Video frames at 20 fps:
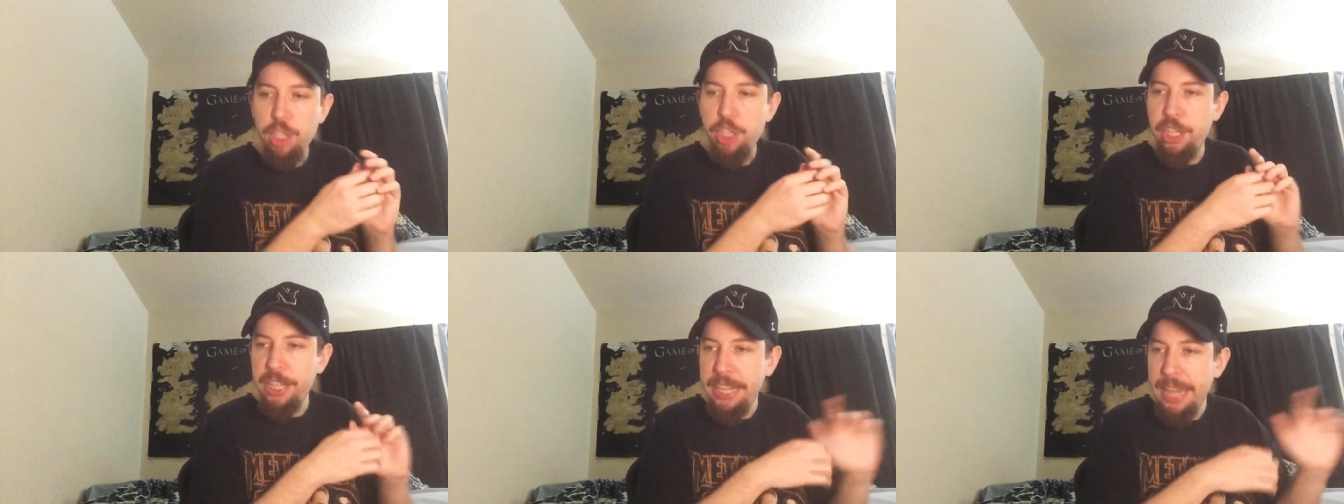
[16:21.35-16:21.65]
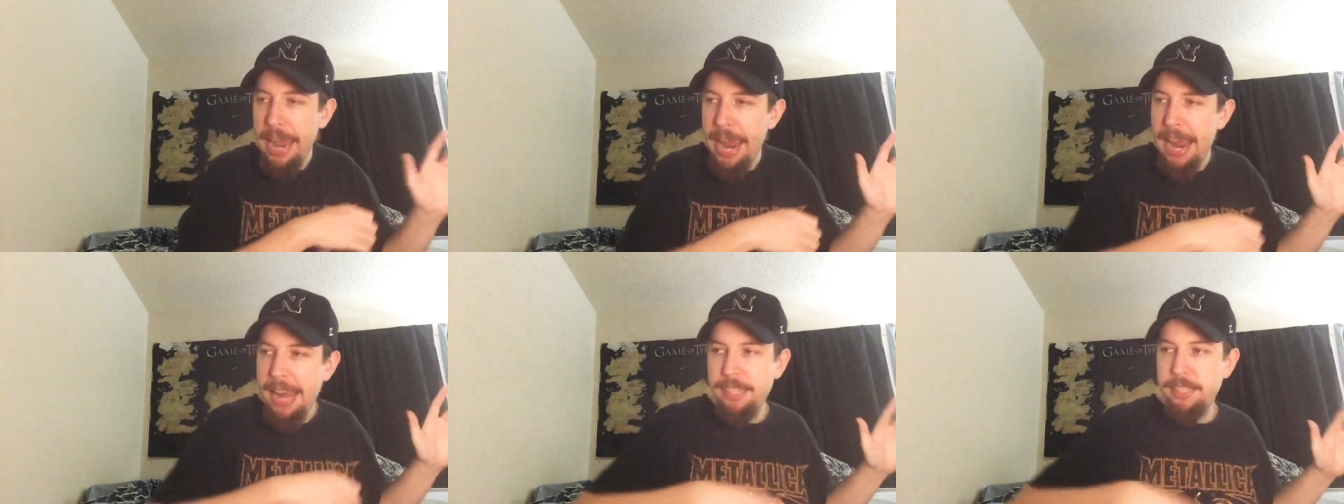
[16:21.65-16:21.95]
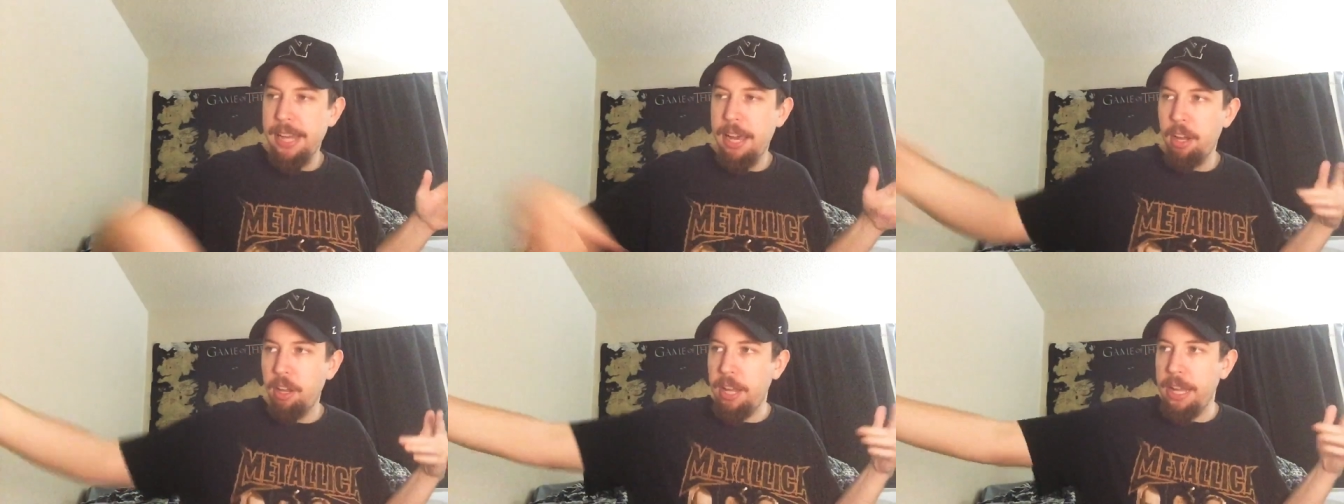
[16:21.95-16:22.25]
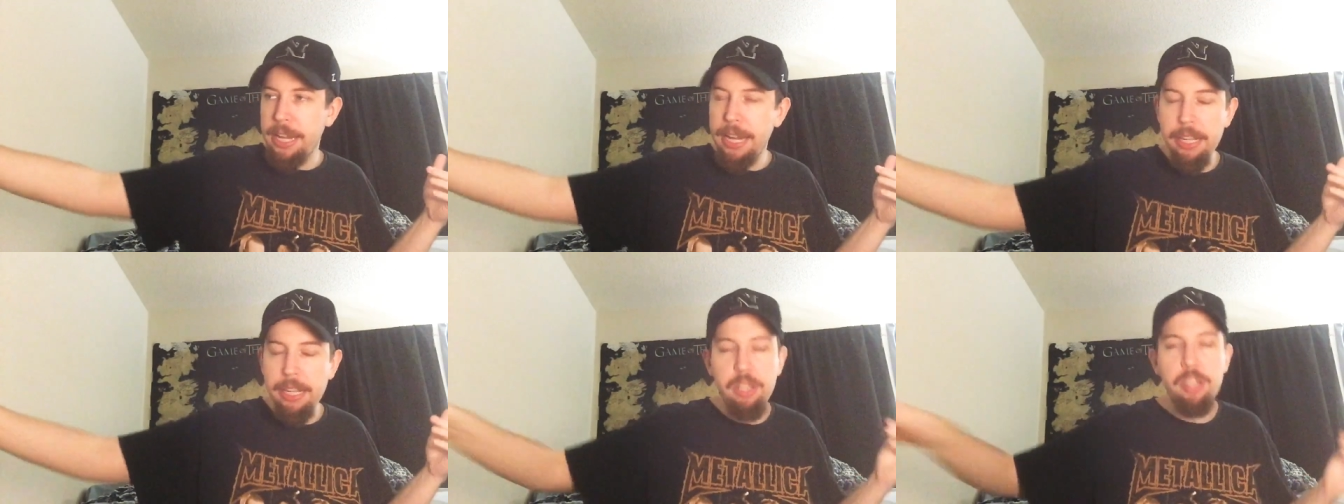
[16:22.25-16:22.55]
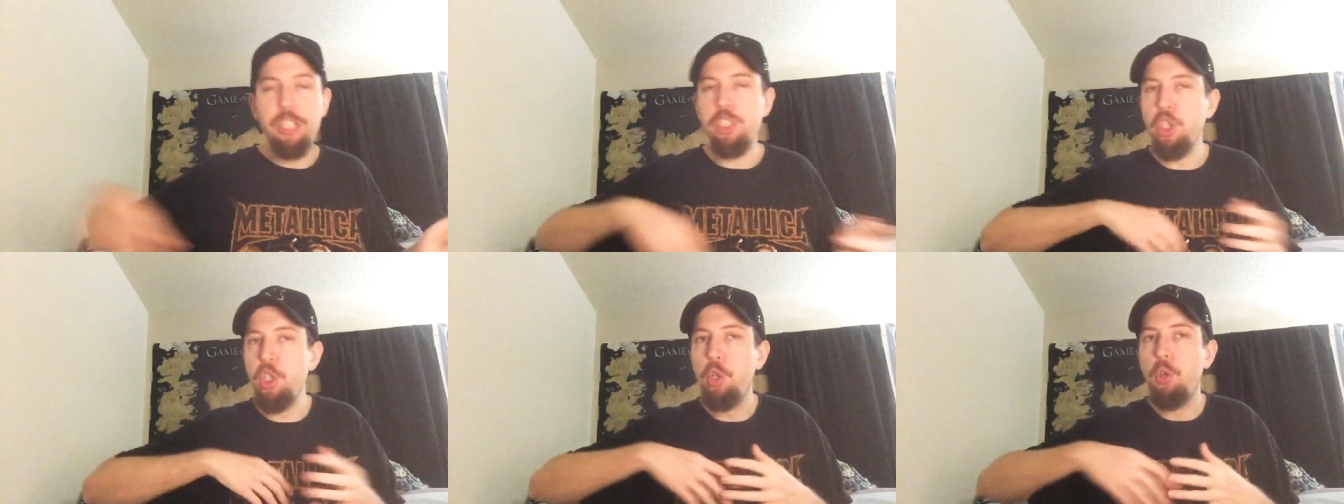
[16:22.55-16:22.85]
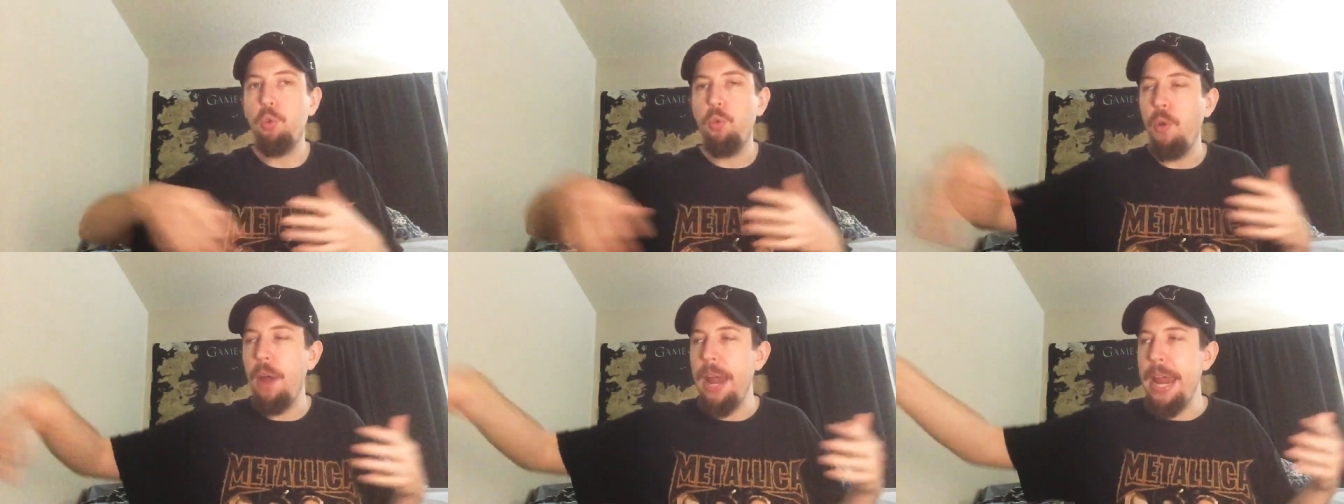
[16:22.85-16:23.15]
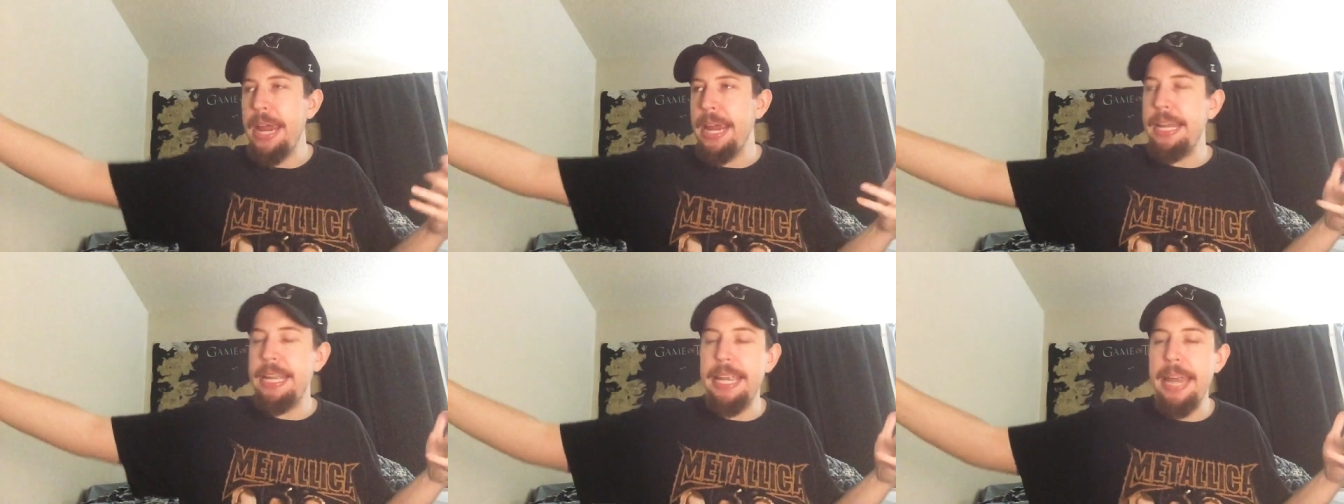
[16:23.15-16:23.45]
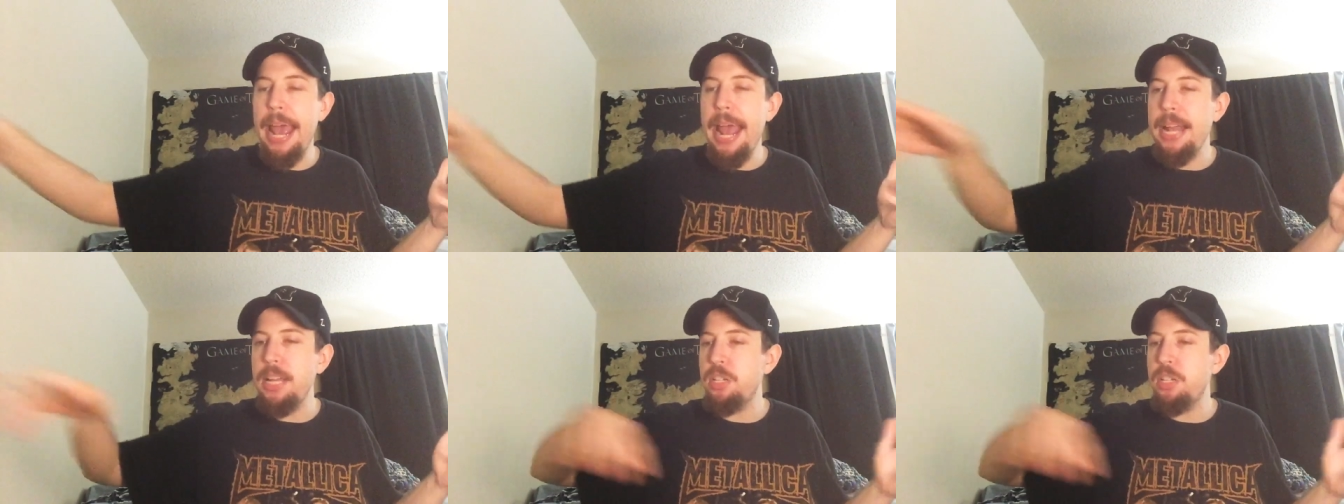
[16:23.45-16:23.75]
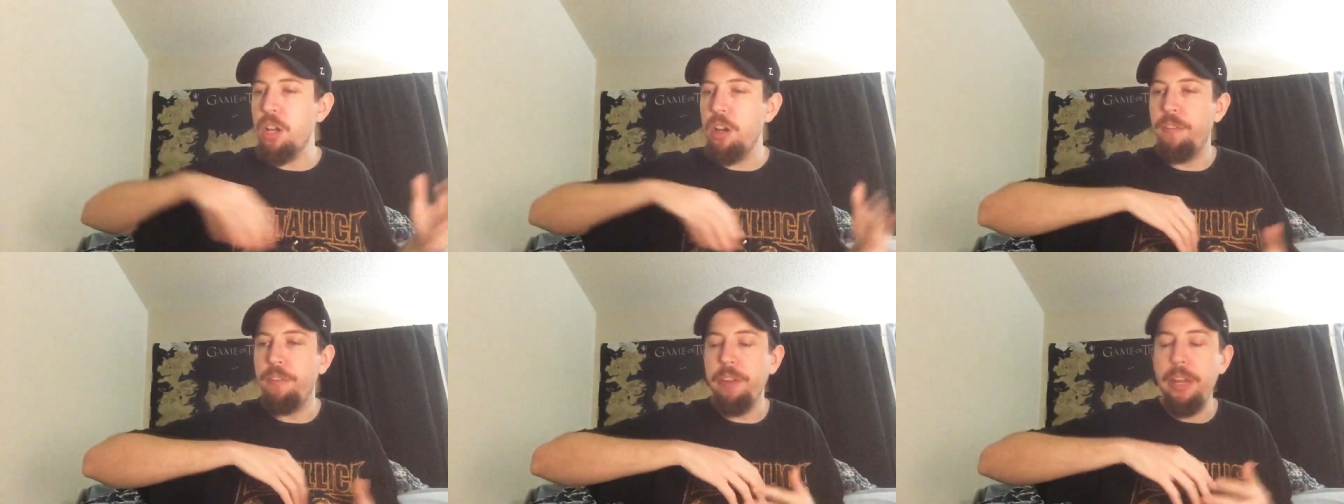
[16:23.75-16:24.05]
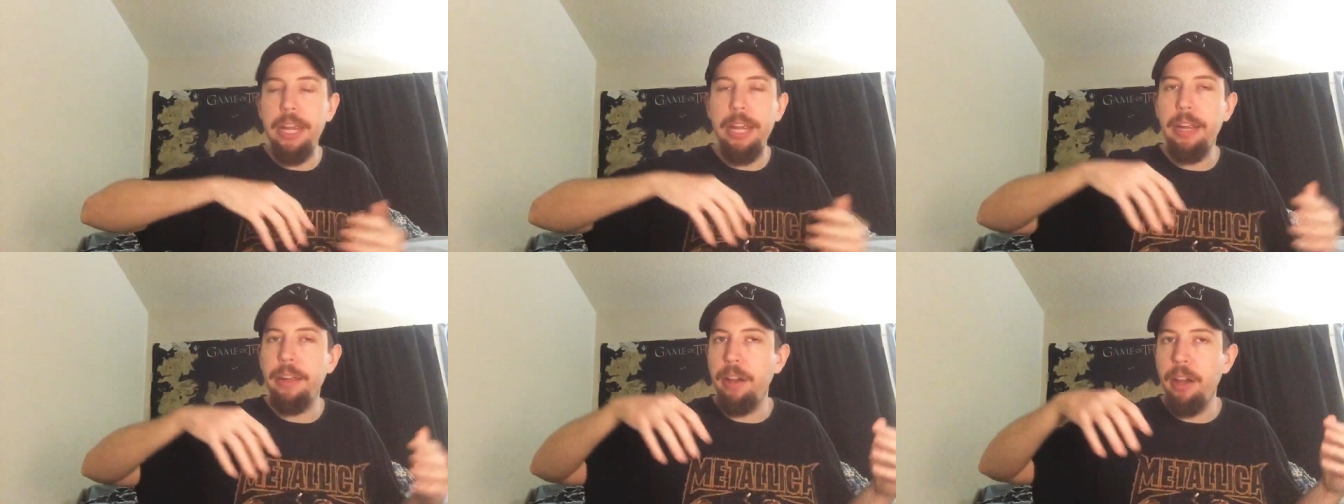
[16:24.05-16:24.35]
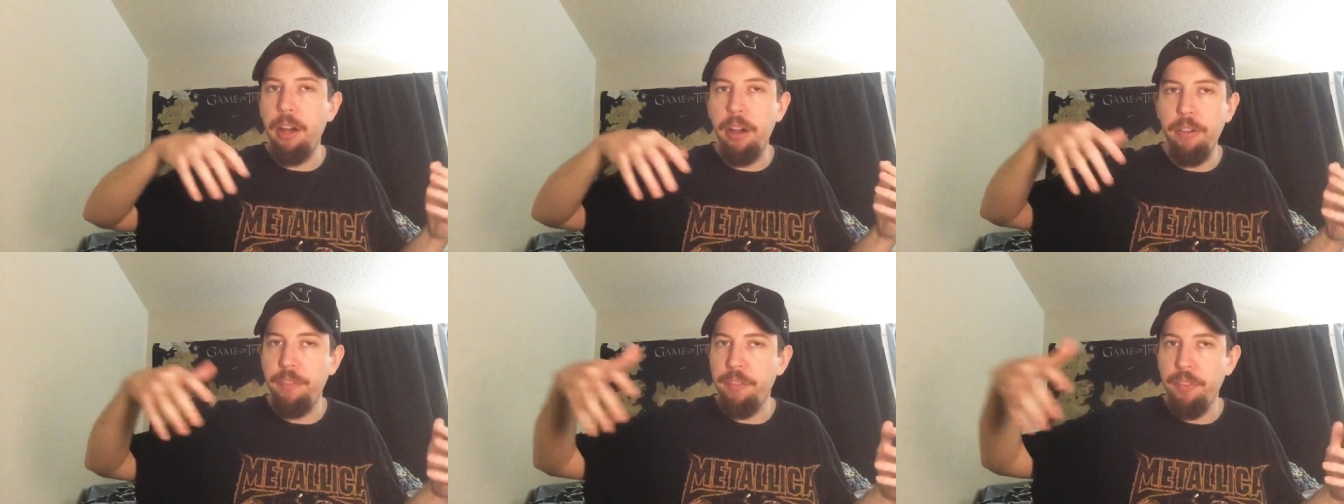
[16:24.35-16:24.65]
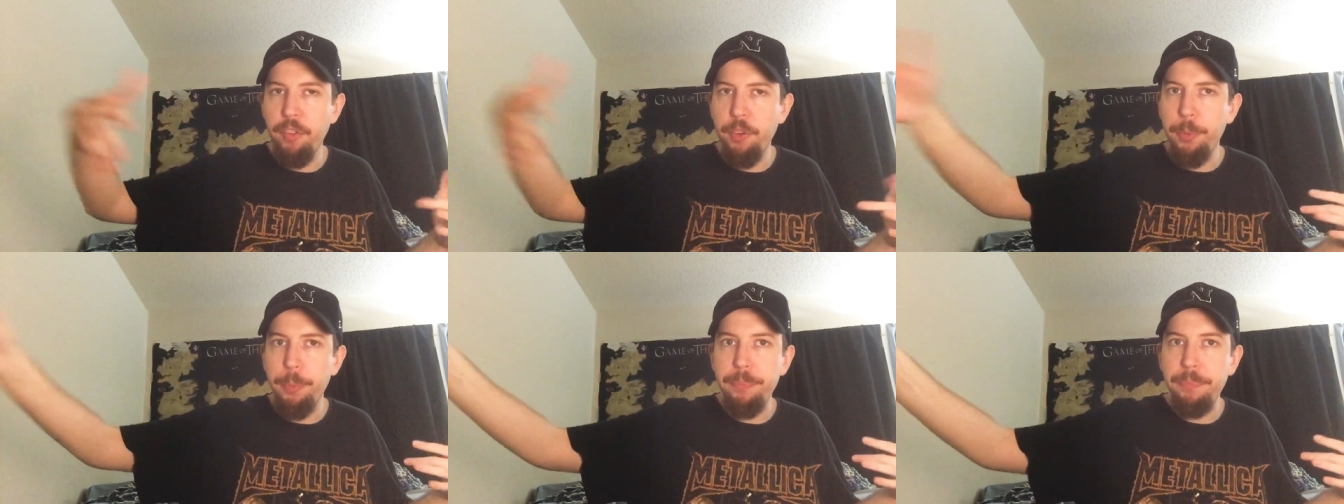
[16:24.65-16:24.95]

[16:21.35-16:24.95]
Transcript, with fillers: to cast out like a, this gray net of of